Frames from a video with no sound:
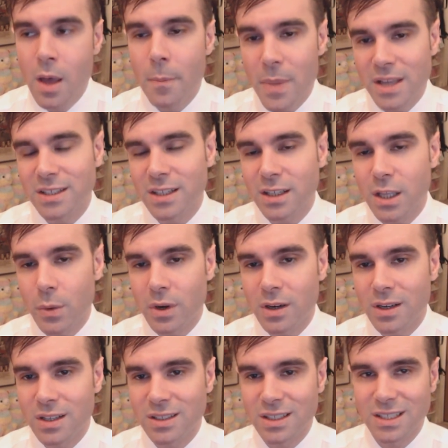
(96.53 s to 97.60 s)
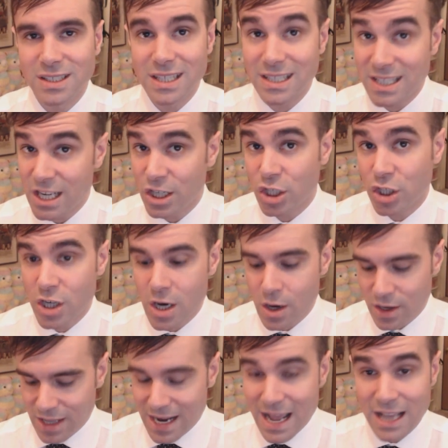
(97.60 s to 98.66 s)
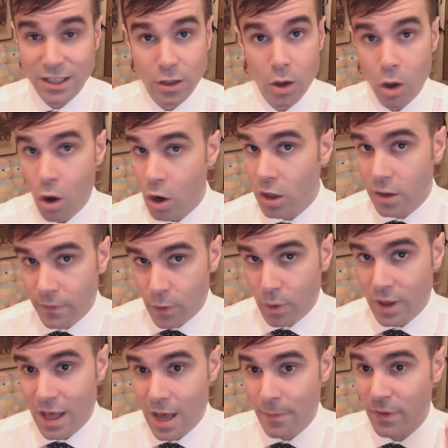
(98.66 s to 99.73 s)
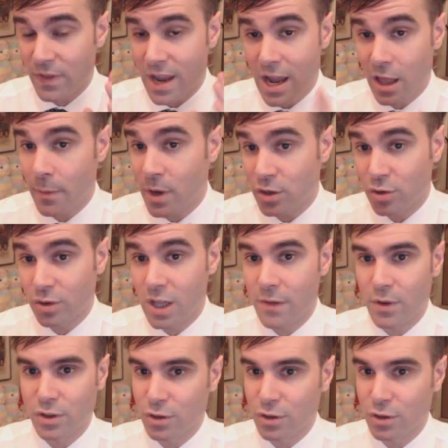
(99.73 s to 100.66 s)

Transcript: Basically what it is, it's the dictionary that has all the vocab of the elementary level.